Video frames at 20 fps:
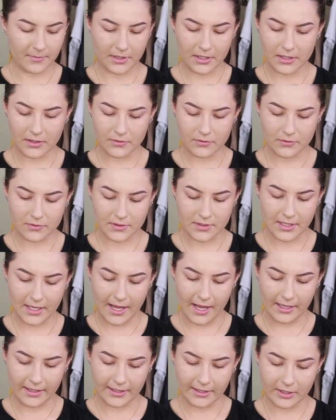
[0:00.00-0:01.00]
gonna use the
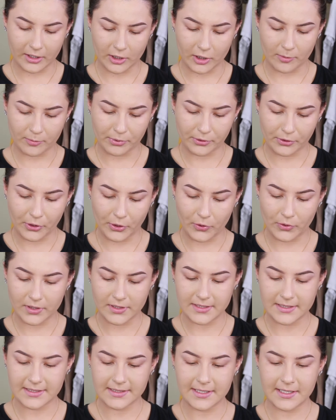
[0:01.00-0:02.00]
LA Girl Pro
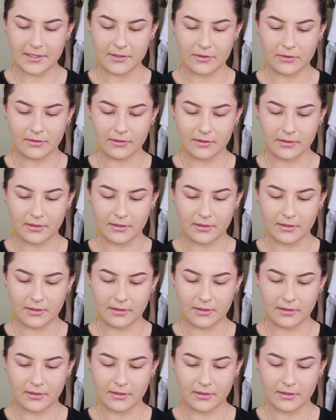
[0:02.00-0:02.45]
Conceal,